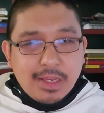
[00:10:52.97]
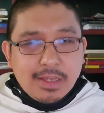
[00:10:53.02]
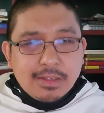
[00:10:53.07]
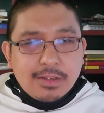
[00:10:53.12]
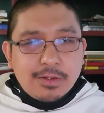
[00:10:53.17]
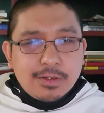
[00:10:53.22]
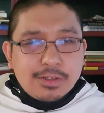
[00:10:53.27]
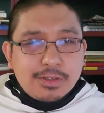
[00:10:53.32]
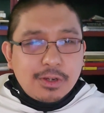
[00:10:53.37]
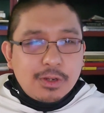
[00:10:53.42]

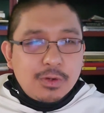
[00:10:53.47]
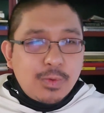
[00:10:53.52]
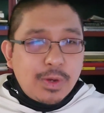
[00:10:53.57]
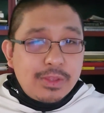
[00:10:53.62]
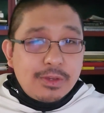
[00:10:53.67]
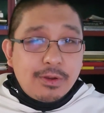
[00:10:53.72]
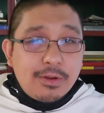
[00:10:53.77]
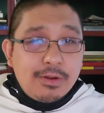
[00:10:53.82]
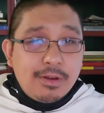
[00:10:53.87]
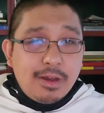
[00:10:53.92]
To discern
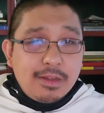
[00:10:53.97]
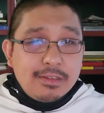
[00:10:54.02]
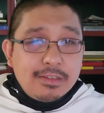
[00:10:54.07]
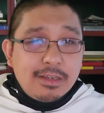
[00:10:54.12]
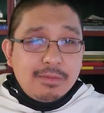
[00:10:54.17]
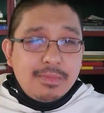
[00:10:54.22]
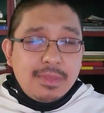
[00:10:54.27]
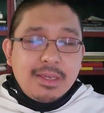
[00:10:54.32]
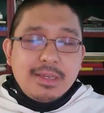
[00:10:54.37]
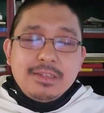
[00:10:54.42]
whether or not
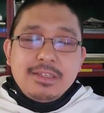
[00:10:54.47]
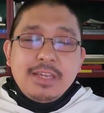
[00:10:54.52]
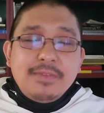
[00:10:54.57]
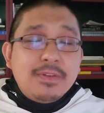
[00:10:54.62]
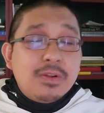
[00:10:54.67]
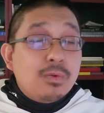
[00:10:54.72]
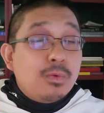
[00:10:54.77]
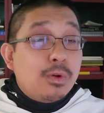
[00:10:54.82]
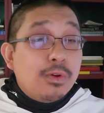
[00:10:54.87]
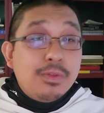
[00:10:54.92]
something is
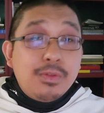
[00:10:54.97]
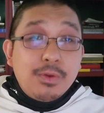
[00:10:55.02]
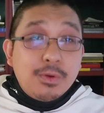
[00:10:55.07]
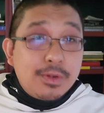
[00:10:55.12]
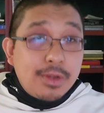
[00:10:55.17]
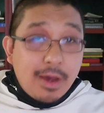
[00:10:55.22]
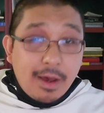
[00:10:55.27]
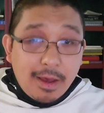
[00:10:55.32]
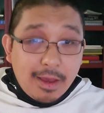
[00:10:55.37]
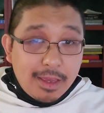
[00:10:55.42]
even worth your
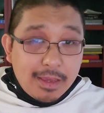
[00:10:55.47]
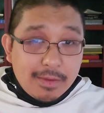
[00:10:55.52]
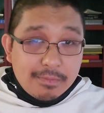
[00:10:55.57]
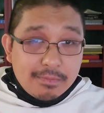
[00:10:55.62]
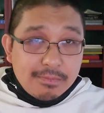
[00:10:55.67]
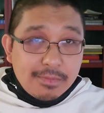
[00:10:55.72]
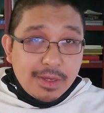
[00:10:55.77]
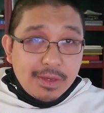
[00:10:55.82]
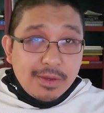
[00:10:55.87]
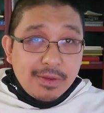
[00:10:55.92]

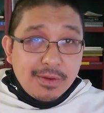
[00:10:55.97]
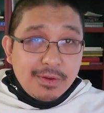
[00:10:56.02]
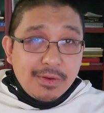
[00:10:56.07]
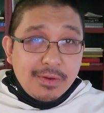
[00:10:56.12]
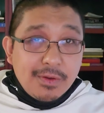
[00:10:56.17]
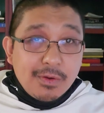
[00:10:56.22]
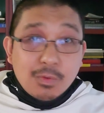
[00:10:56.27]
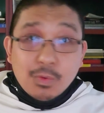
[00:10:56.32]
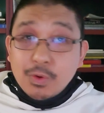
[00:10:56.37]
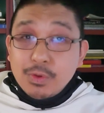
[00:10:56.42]
time,
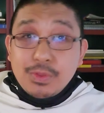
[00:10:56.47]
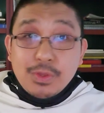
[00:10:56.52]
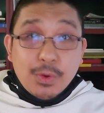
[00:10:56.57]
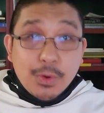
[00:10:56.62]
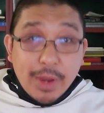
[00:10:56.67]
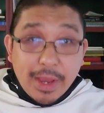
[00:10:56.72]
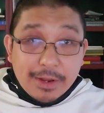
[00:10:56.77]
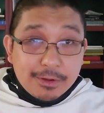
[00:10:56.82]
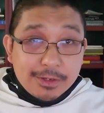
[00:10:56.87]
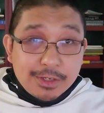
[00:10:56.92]
worth
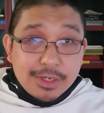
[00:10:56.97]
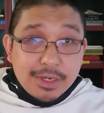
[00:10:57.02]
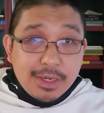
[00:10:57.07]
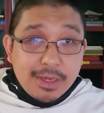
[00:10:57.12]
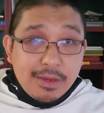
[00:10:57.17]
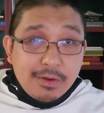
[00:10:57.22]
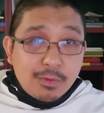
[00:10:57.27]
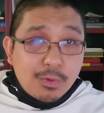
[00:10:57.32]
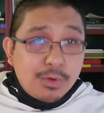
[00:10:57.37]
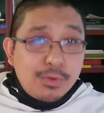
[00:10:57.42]
your
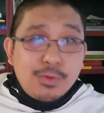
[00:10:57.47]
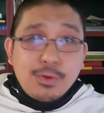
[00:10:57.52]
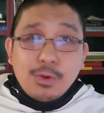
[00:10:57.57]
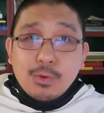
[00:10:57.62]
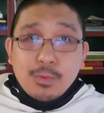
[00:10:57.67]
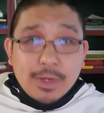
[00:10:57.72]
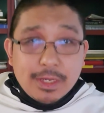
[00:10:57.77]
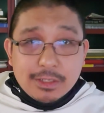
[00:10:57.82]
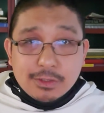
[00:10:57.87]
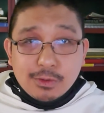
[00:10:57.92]
energy, worth your
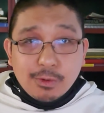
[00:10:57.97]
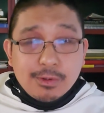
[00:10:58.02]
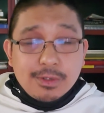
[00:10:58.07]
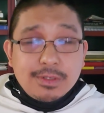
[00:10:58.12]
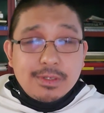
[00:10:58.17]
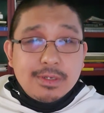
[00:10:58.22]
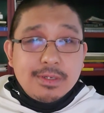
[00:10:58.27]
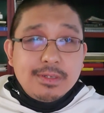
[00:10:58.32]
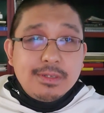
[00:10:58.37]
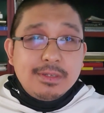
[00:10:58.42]

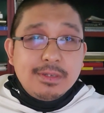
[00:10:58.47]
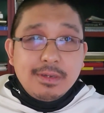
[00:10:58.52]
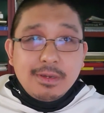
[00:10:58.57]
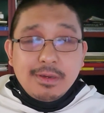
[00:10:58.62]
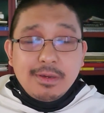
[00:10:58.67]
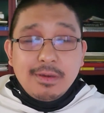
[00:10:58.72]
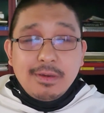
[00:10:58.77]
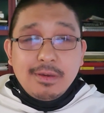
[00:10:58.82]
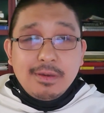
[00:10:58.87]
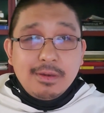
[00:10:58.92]
resources,
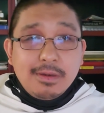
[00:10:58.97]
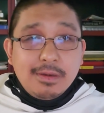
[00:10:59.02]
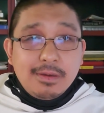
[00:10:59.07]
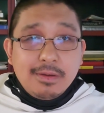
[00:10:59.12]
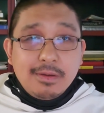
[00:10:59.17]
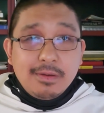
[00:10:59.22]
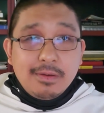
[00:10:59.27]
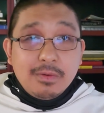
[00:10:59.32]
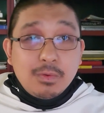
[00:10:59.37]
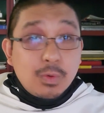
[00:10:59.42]

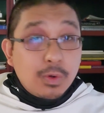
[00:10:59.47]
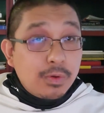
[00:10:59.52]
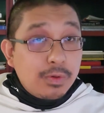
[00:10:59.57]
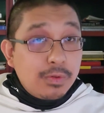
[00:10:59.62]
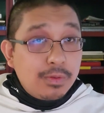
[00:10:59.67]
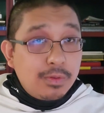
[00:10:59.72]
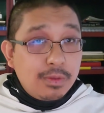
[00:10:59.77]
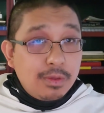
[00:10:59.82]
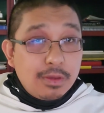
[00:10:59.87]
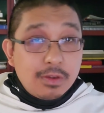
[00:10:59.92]

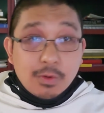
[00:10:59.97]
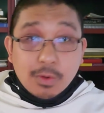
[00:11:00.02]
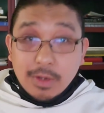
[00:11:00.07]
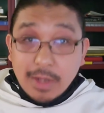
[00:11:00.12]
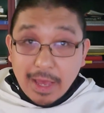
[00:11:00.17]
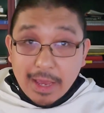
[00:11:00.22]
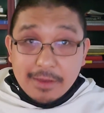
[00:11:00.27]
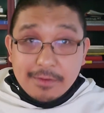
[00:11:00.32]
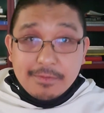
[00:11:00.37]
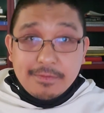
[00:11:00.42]
worth your
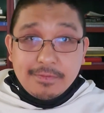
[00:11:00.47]
life.